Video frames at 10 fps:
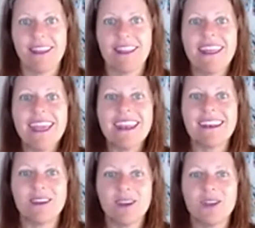
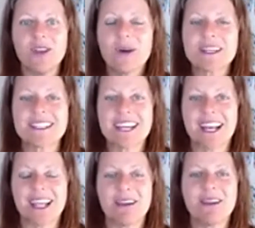then you are
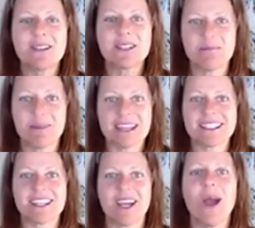starting to
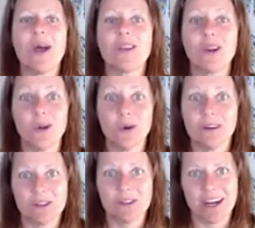master the law
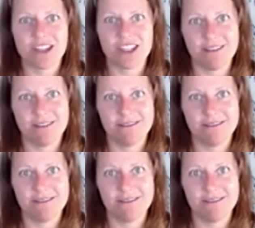of attraction.